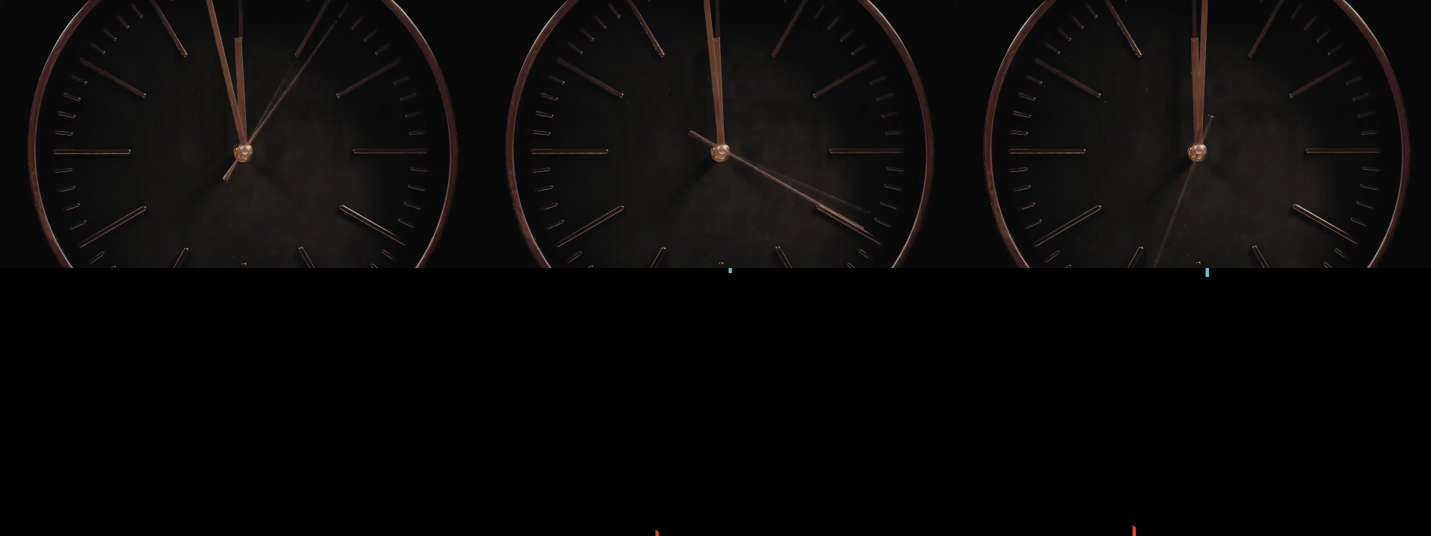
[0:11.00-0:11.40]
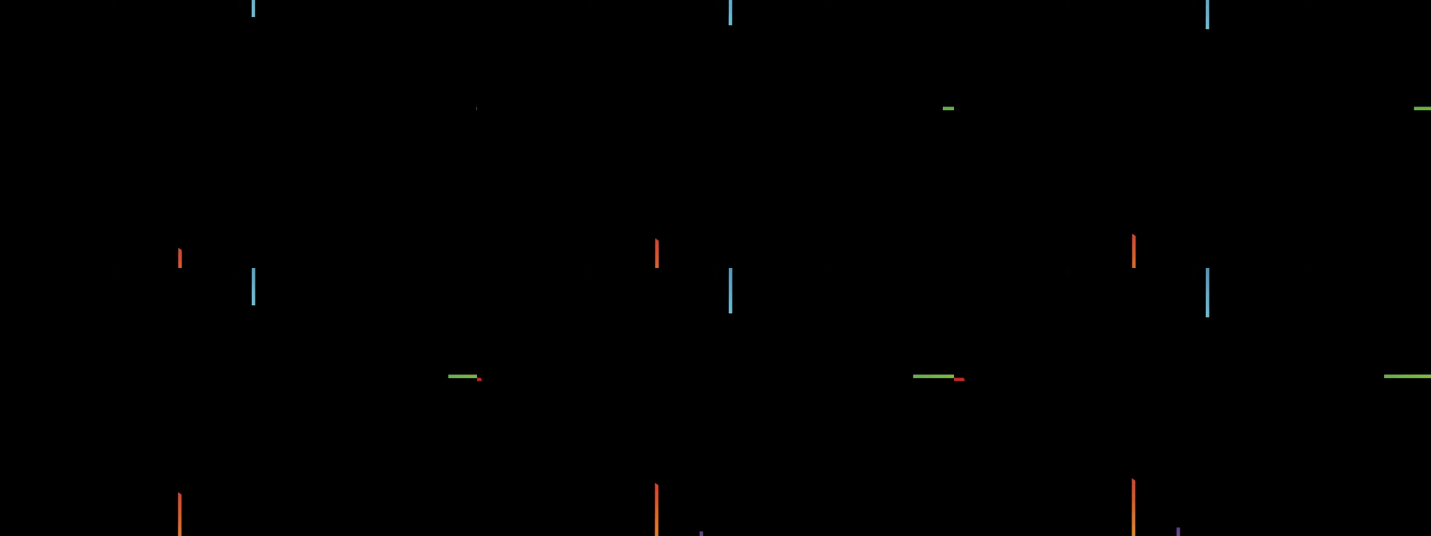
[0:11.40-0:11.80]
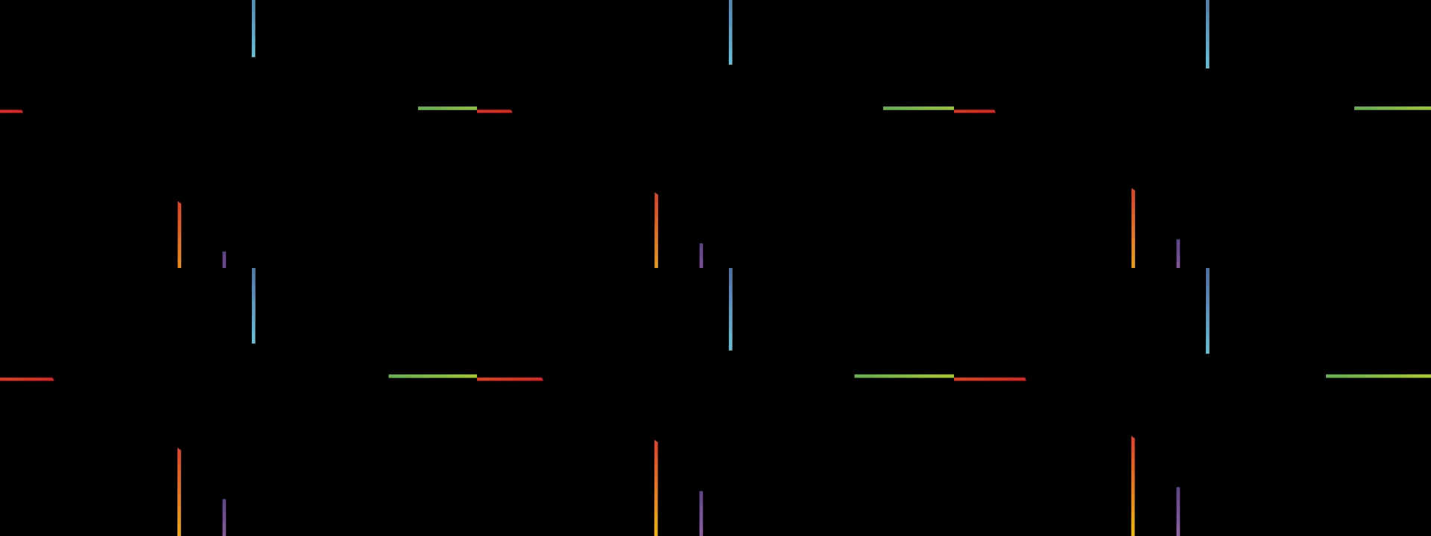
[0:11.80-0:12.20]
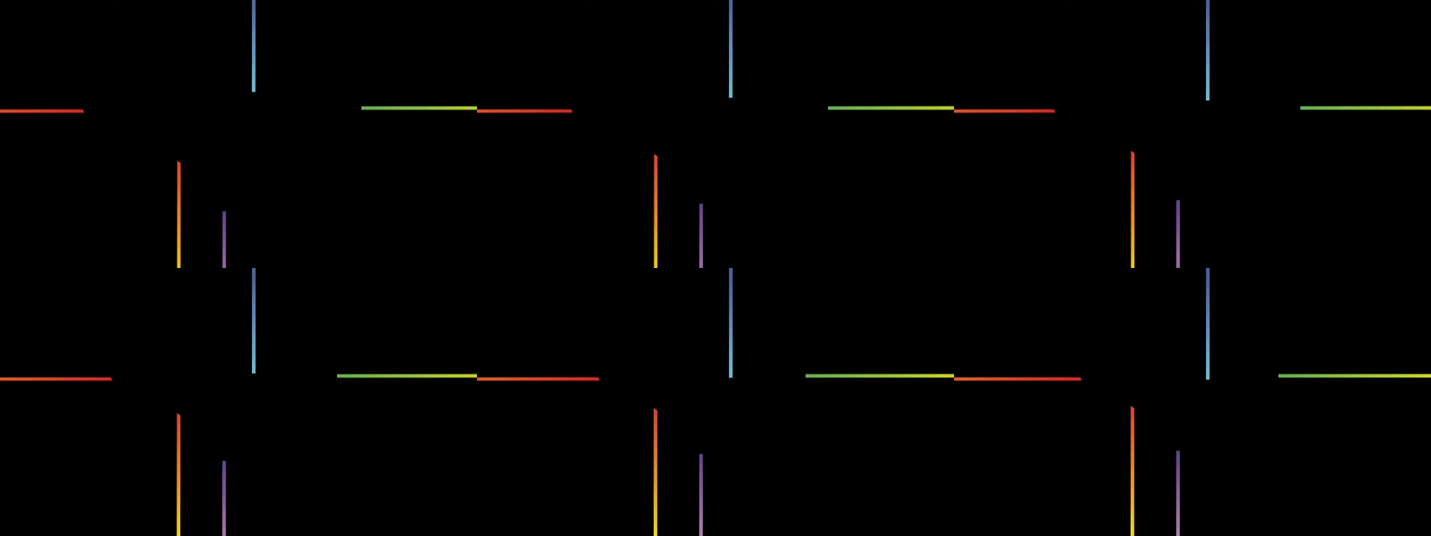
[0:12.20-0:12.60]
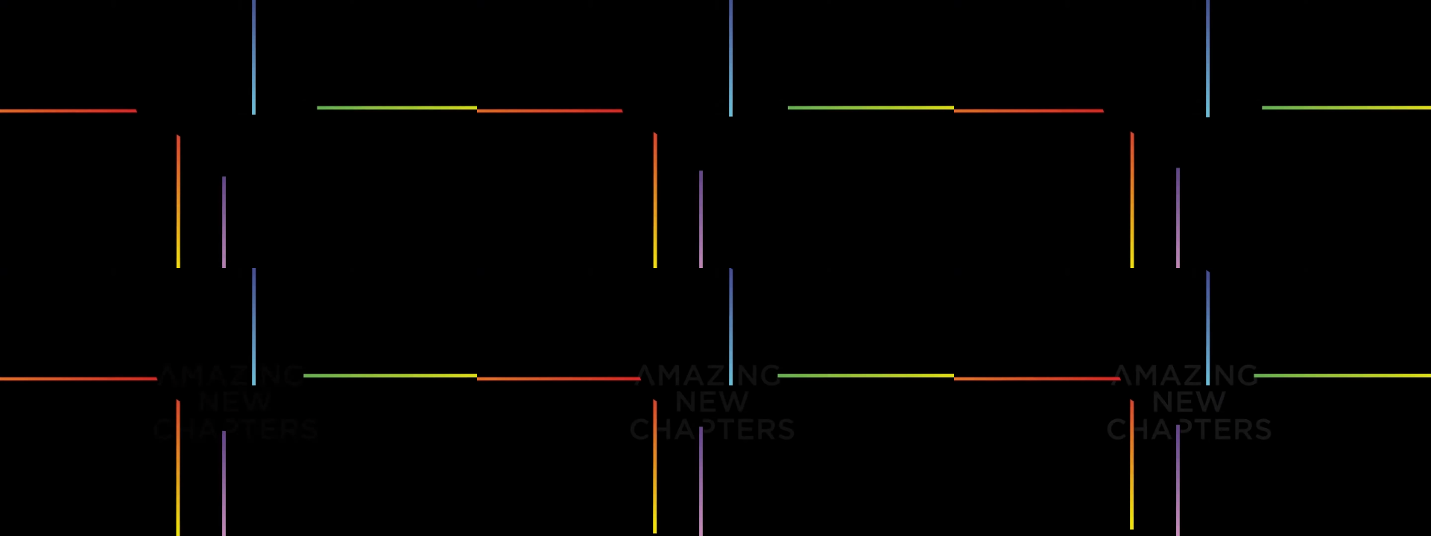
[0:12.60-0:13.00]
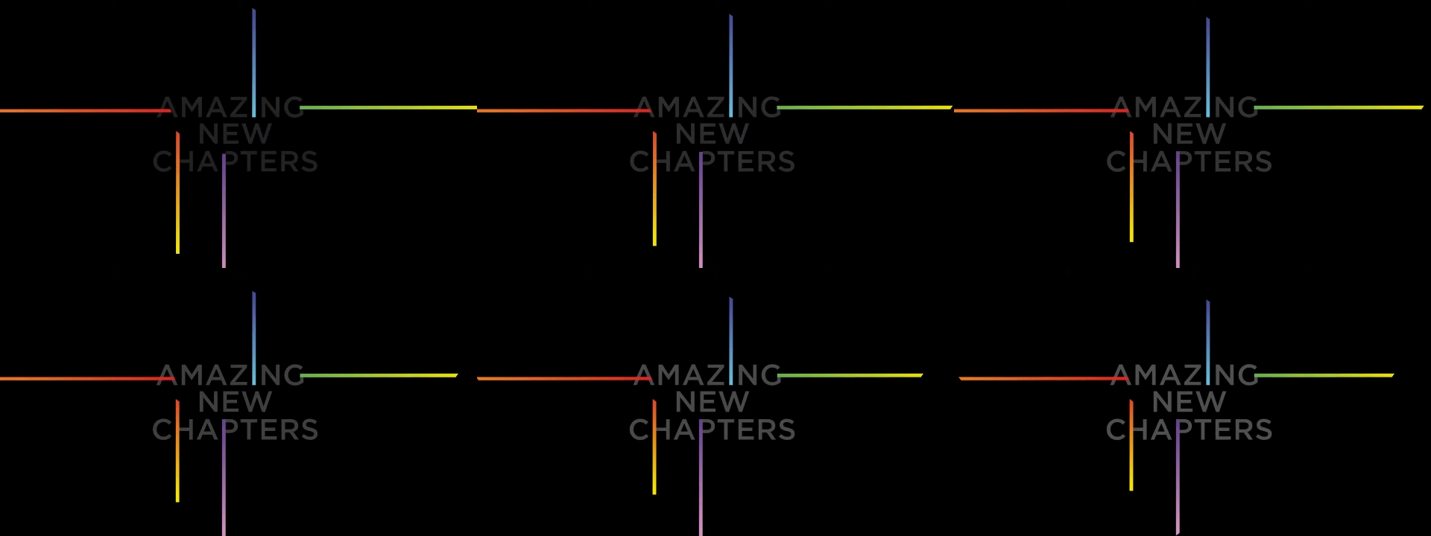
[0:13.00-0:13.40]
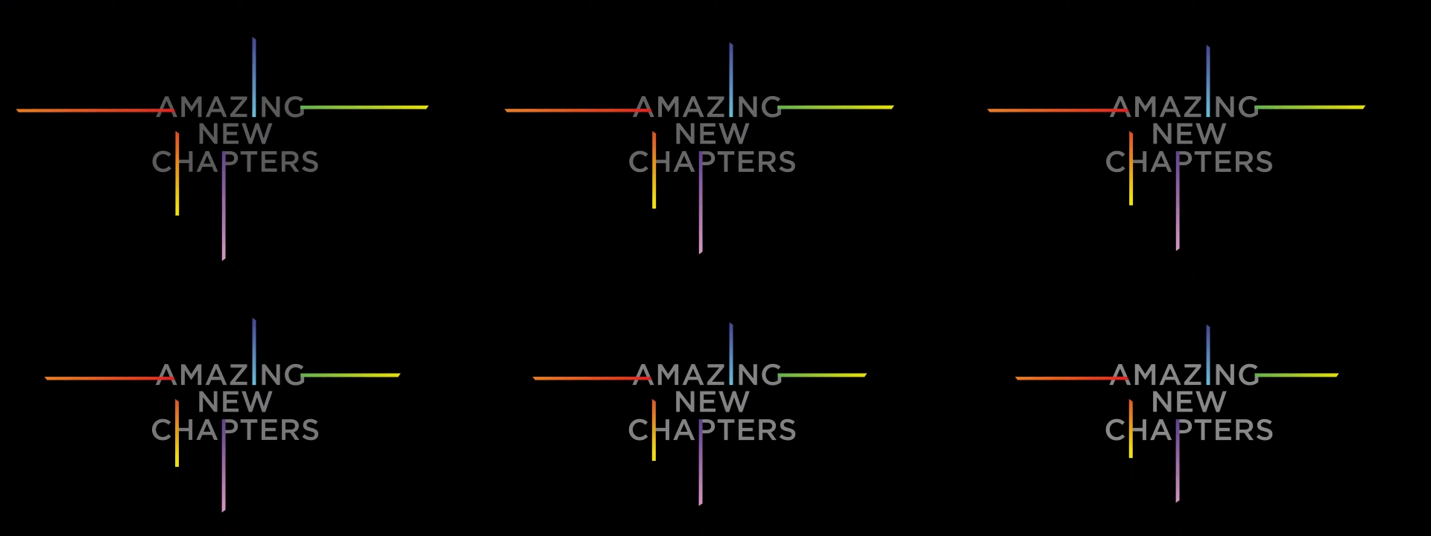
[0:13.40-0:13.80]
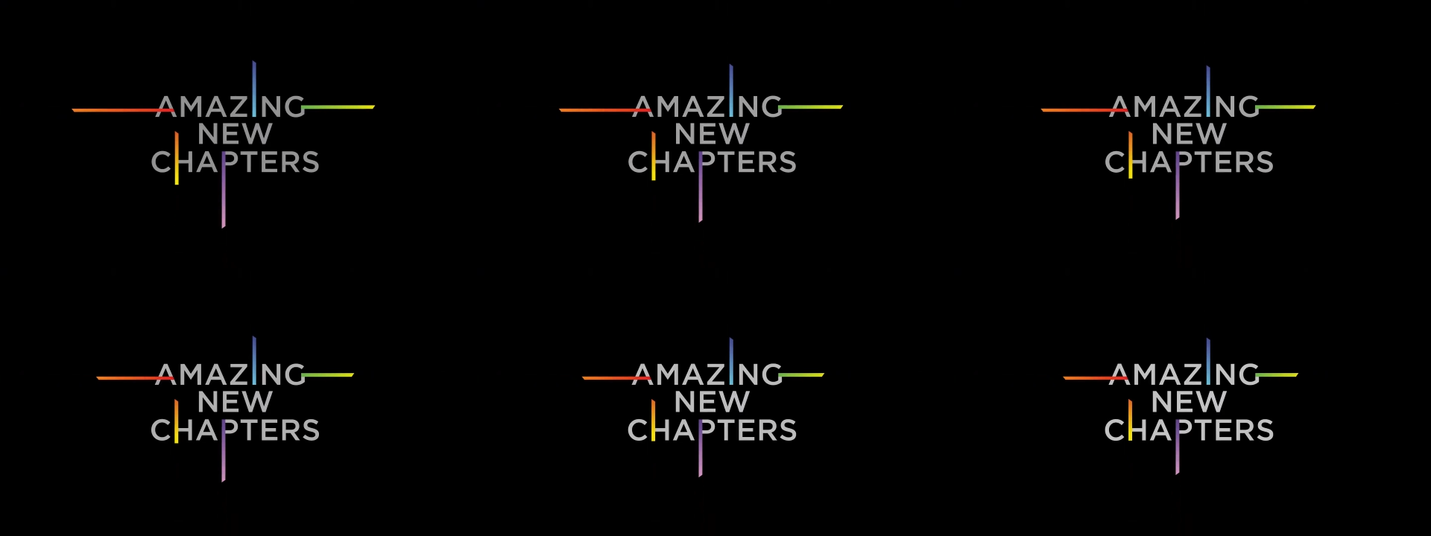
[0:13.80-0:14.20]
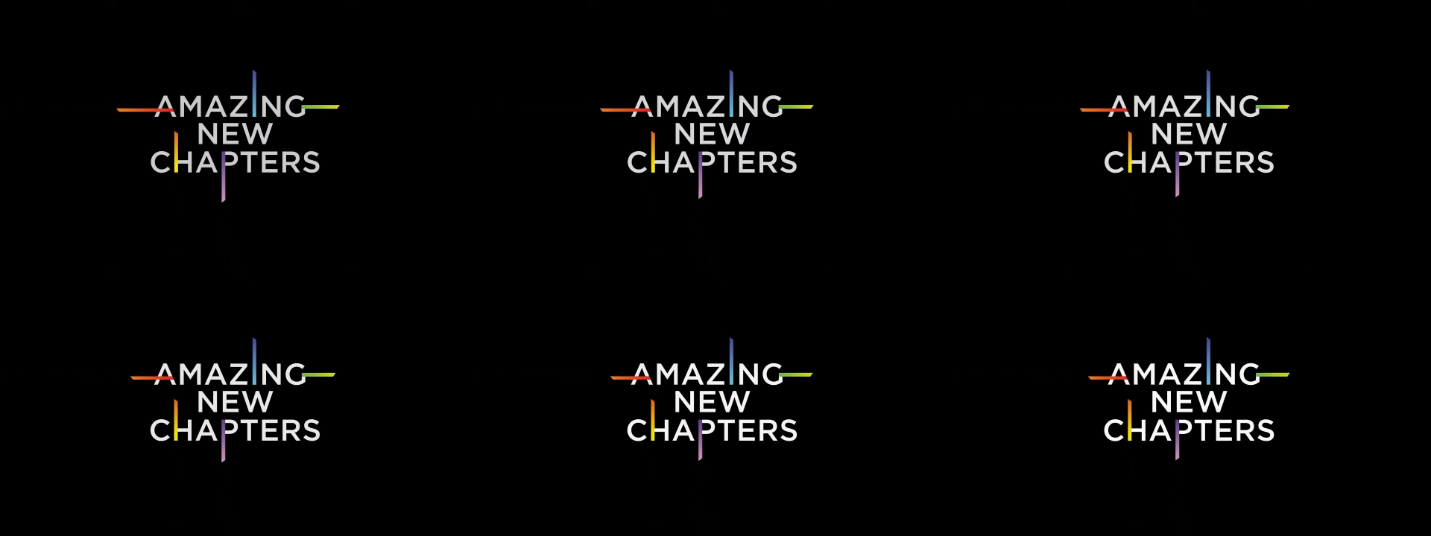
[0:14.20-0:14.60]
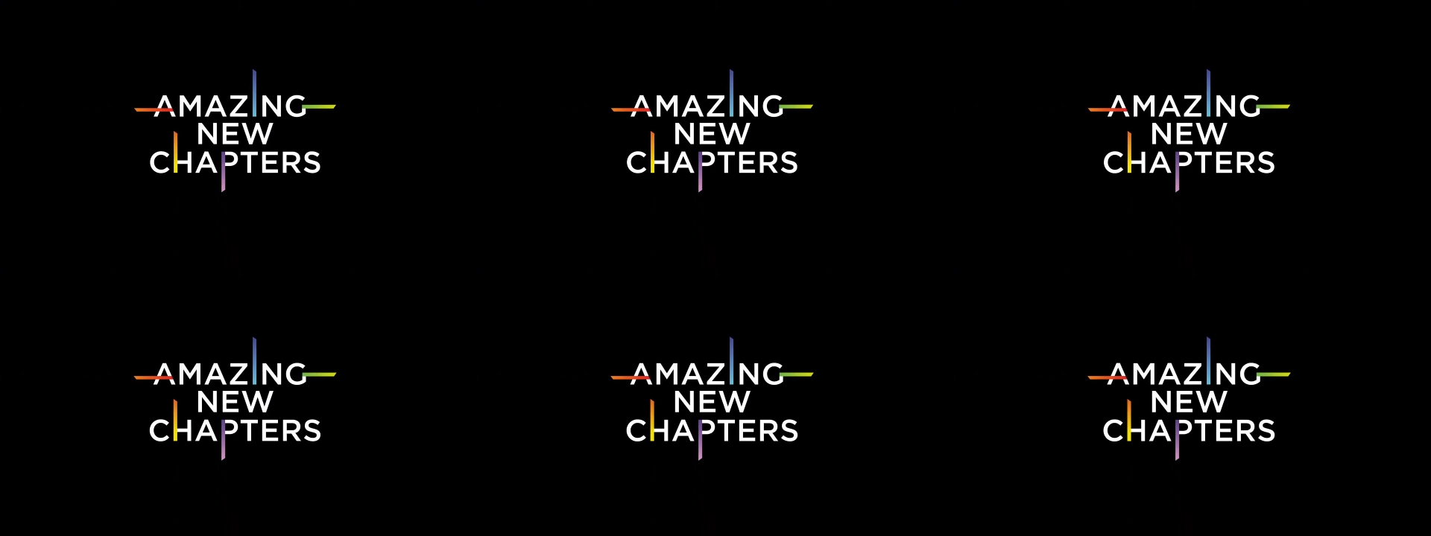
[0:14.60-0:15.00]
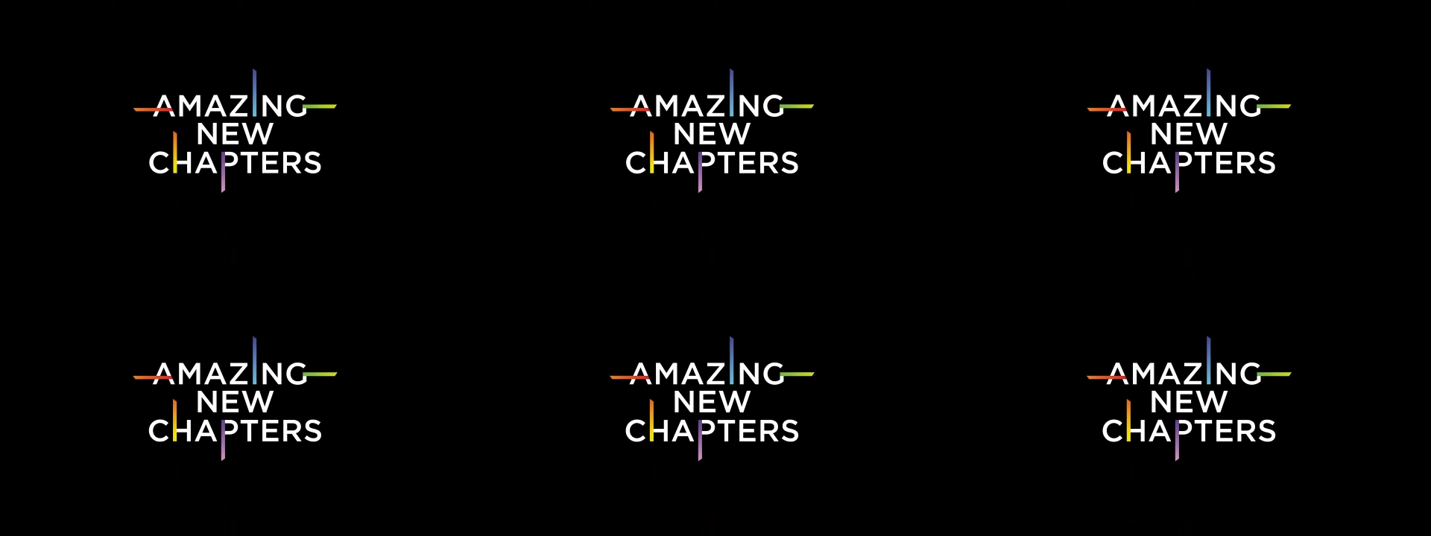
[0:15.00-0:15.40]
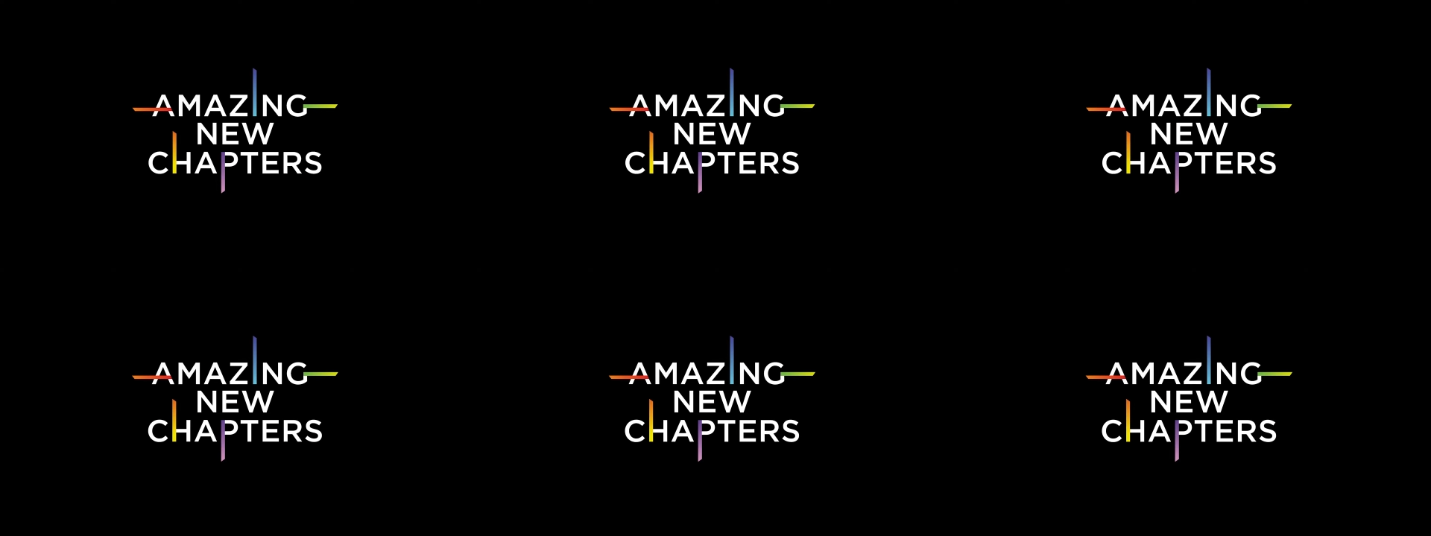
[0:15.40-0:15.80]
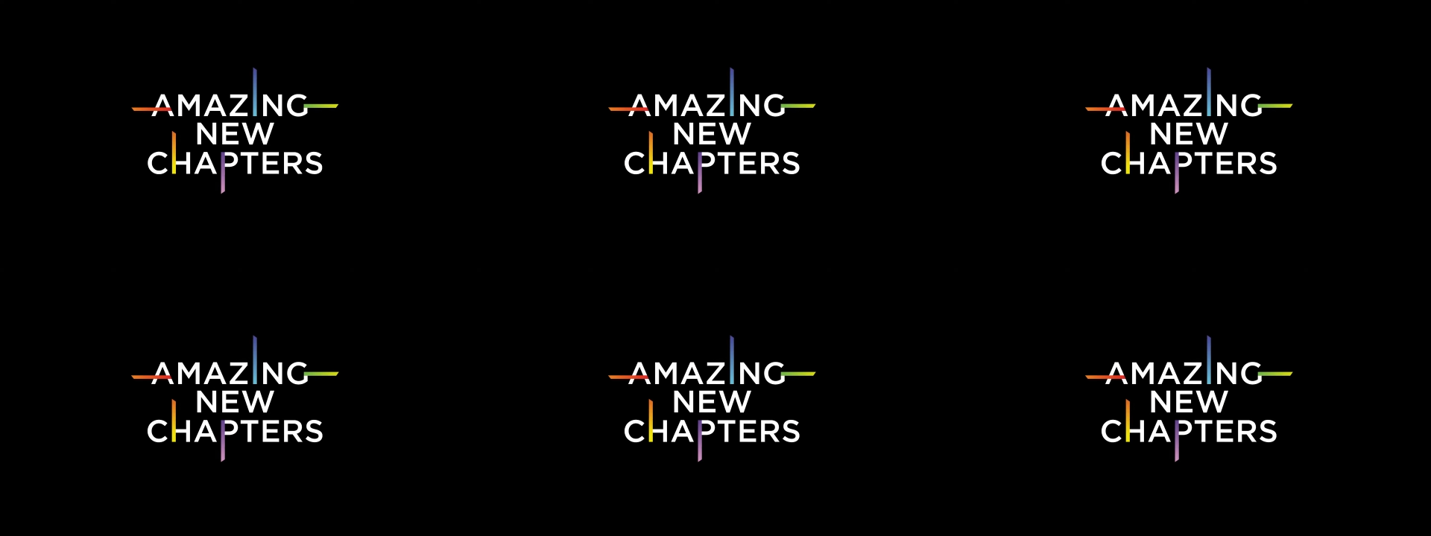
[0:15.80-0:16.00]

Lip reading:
(no speaker visible)